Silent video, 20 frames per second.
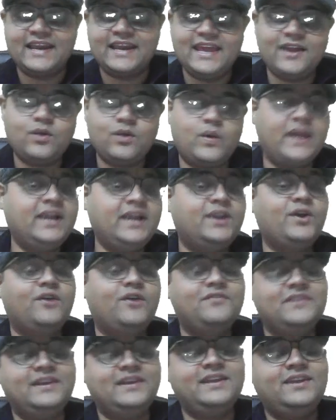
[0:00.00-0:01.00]
ray quite
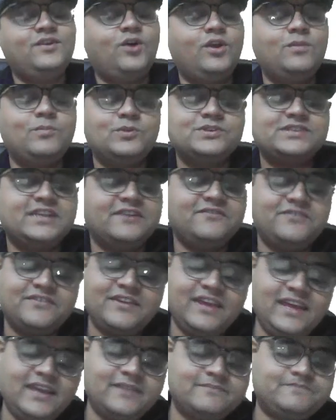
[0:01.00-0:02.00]
often in almost
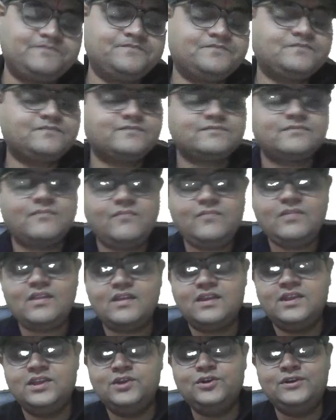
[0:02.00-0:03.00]
every
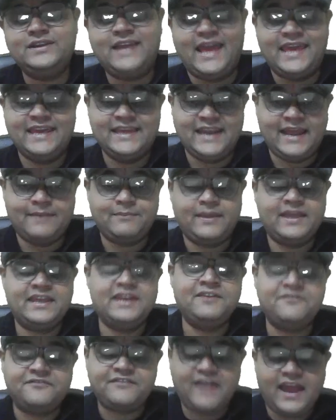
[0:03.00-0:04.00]
diagram.
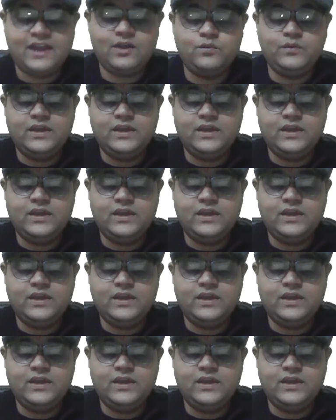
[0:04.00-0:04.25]
In fact,